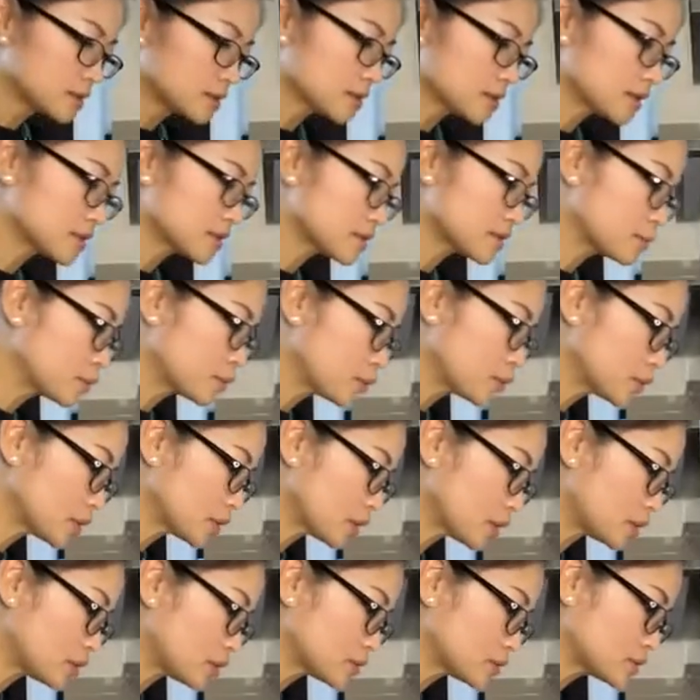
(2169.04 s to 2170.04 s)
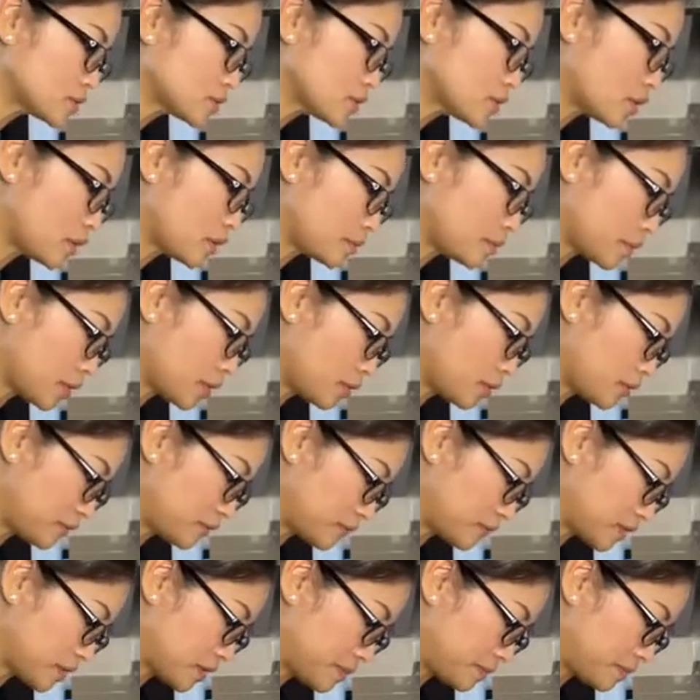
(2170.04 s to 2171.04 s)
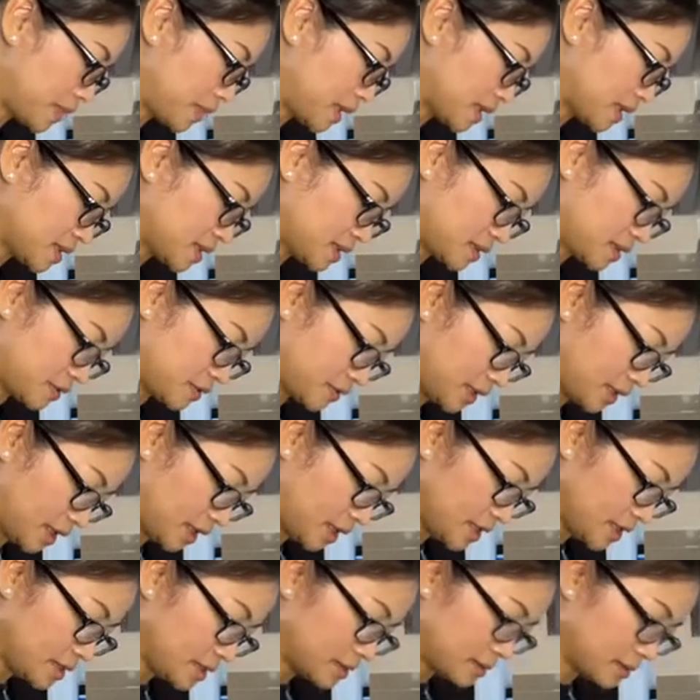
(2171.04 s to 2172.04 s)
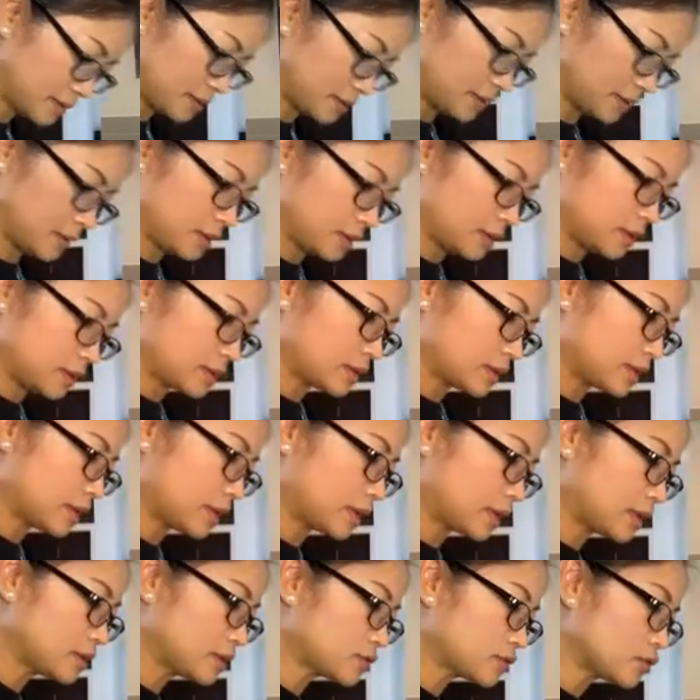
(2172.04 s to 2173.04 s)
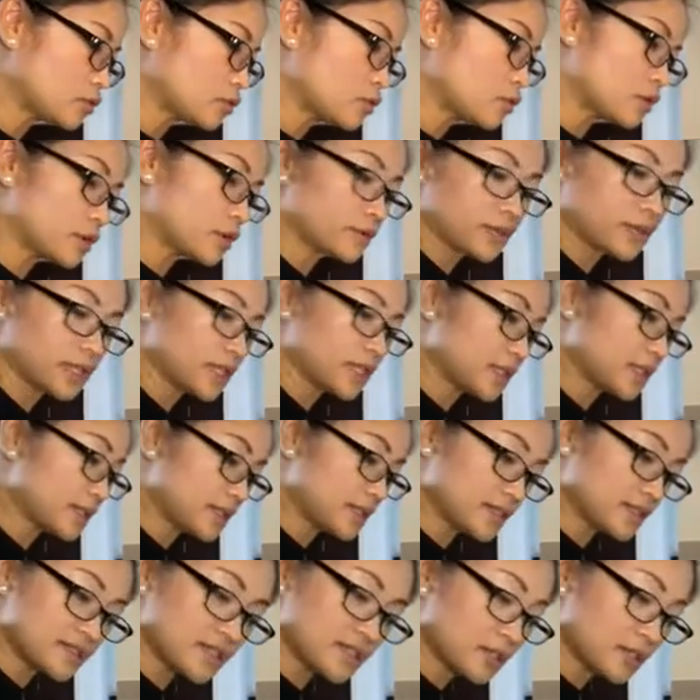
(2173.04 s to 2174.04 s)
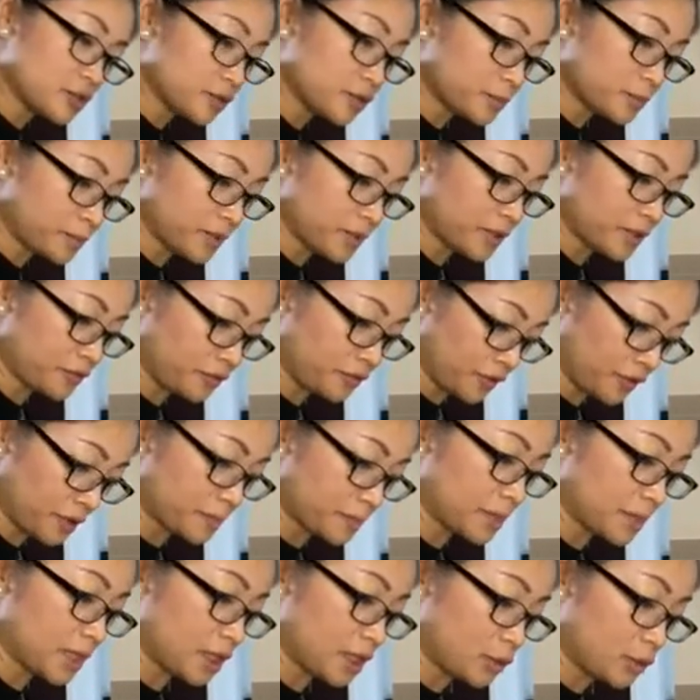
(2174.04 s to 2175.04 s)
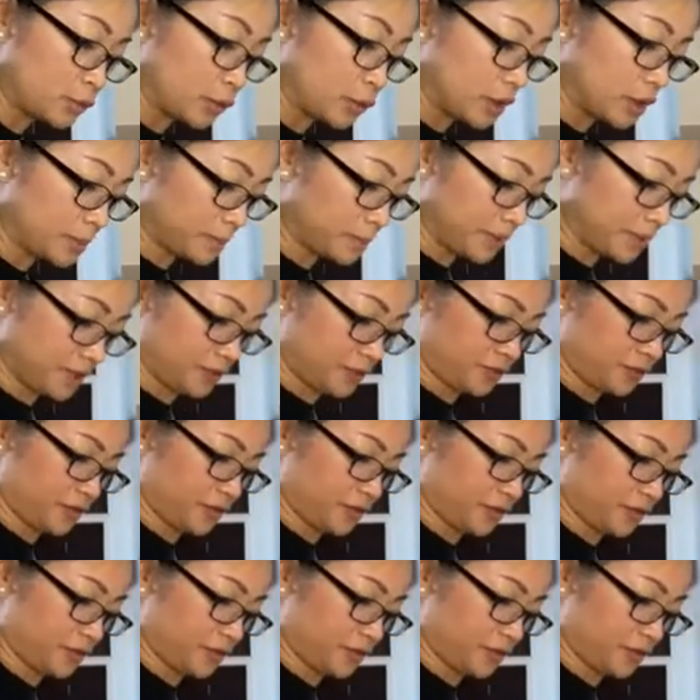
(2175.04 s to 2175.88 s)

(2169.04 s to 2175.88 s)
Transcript: Just put it on top of the pastry. Okay, don't worry. It doesn't look perfect, but it will perfect.